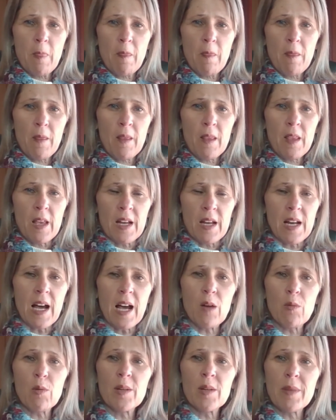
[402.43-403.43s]
And I
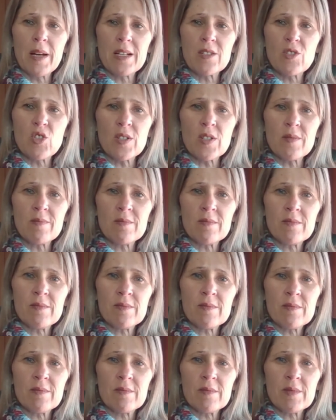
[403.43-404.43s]
will imagine
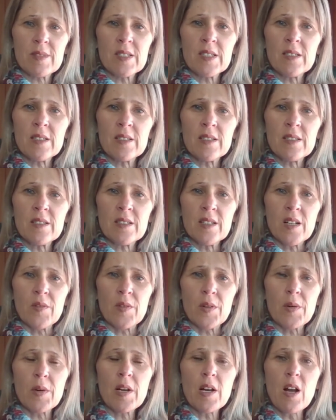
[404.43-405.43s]
a
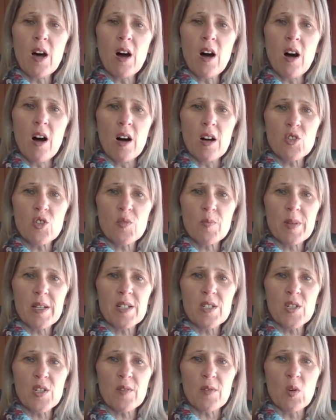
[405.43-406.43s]
very large piece
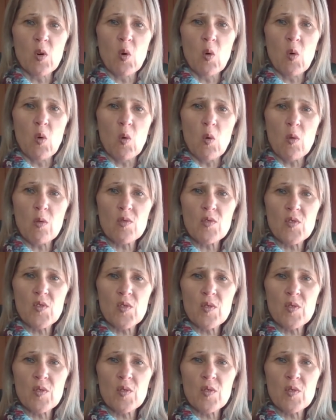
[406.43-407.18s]
of gauze.